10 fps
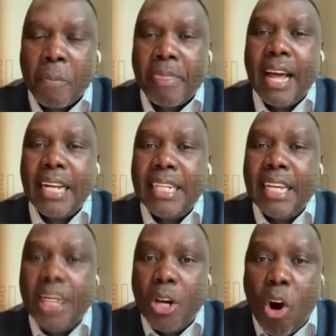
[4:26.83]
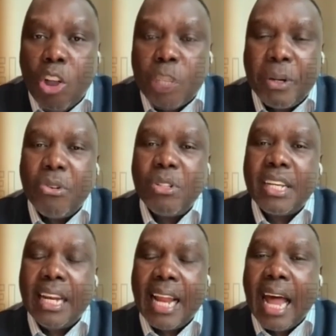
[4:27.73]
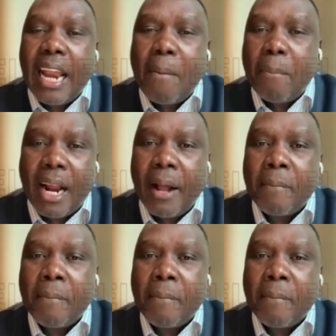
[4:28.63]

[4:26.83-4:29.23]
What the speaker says: that the hospitals in Anambra